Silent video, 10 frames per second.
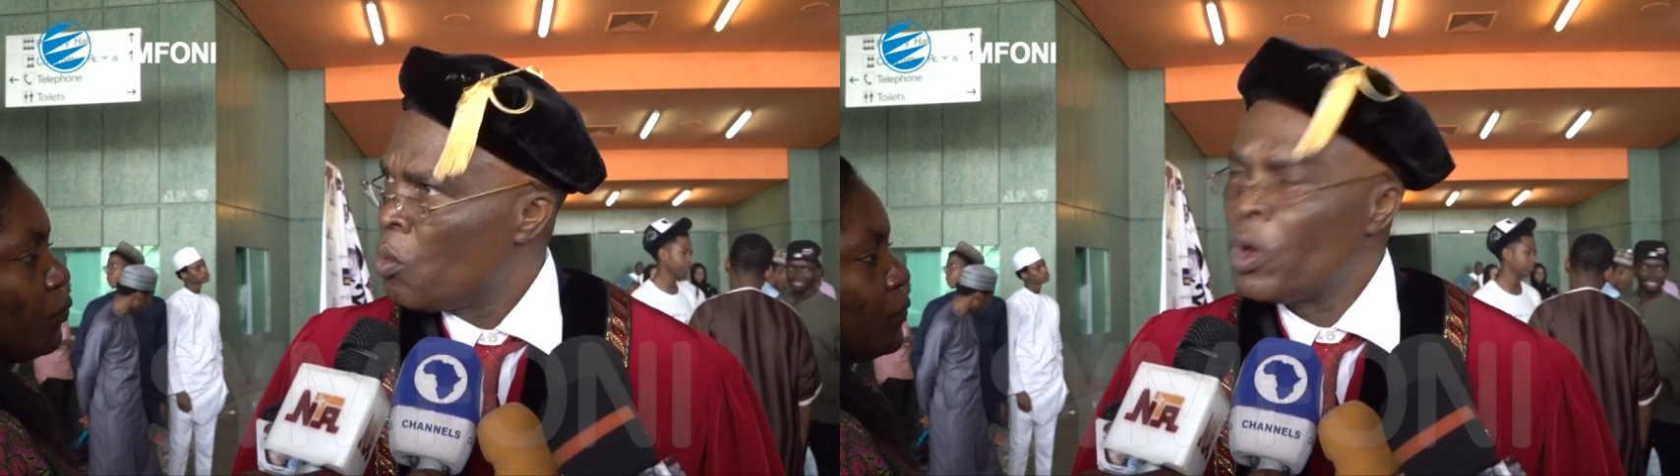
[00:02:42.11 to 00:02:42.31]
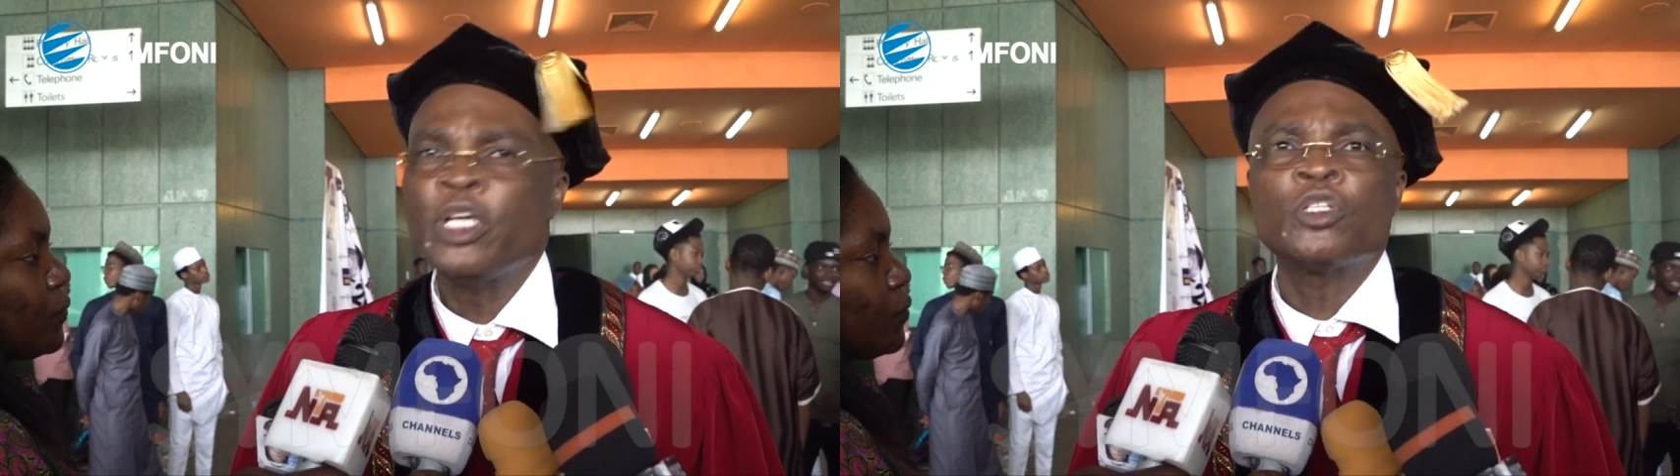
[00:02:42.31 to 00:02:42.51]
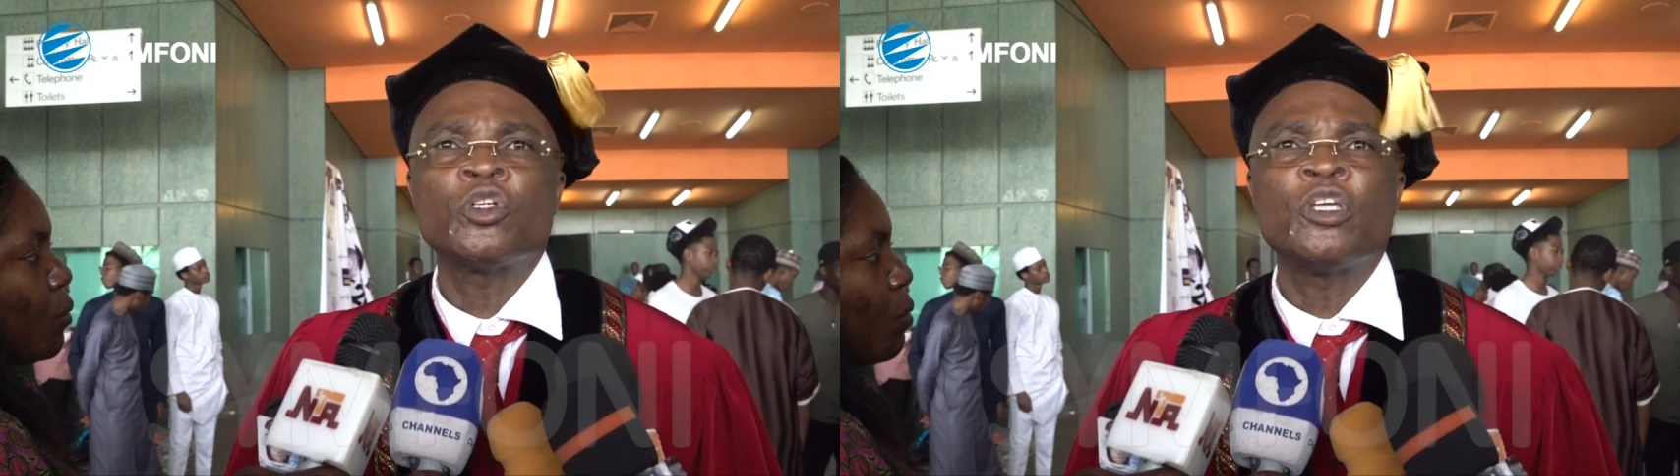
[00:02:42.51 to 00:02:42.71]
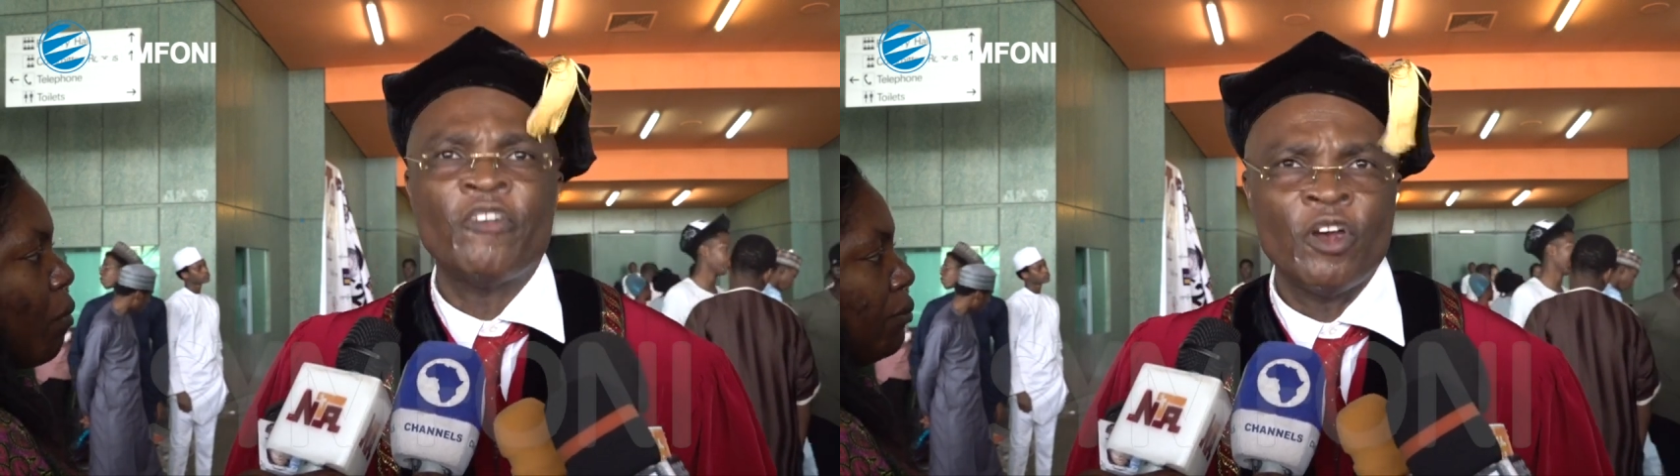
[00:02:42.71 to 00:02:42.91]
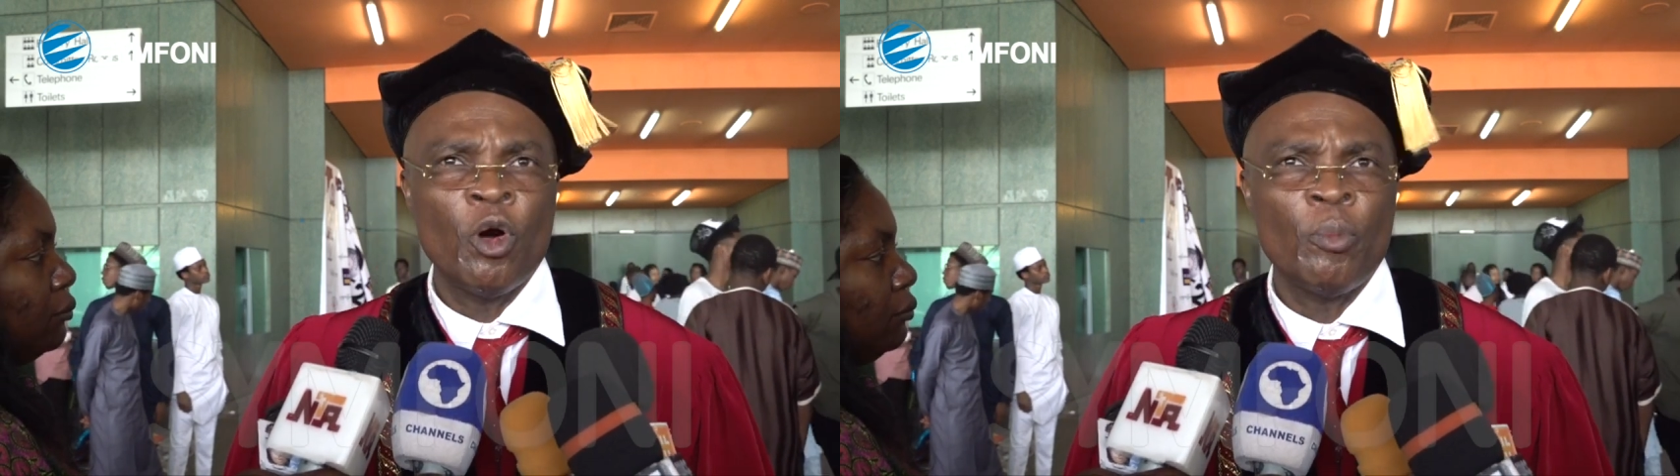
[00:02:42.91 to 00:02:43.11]
we need to
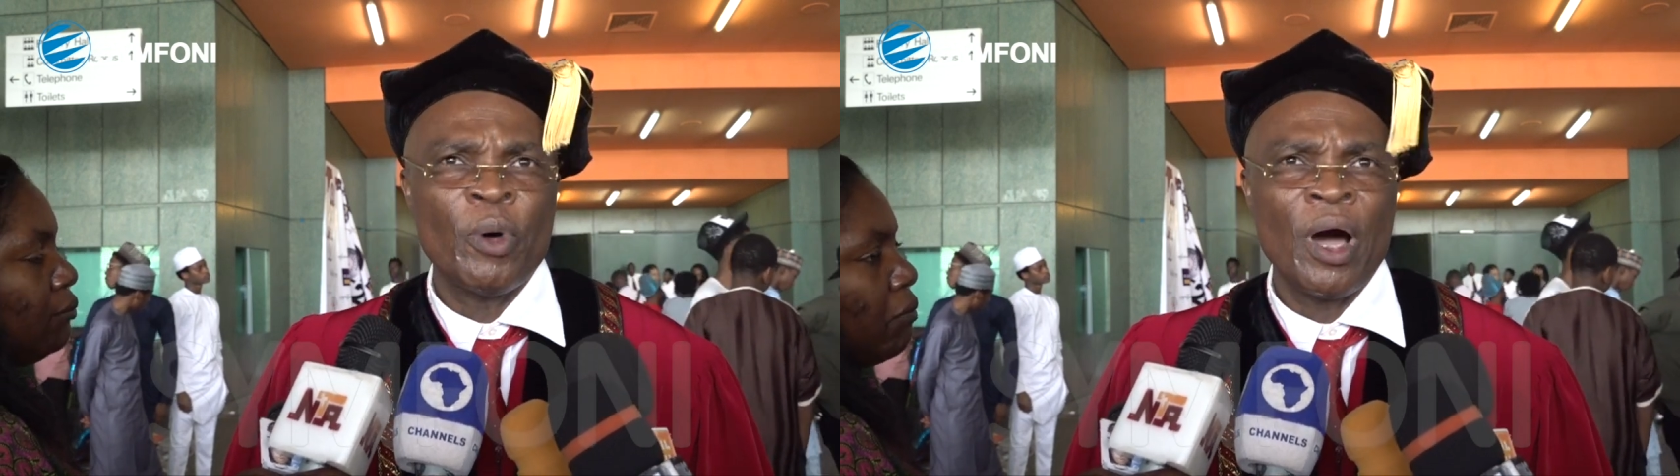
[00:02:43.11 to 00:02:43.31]
develop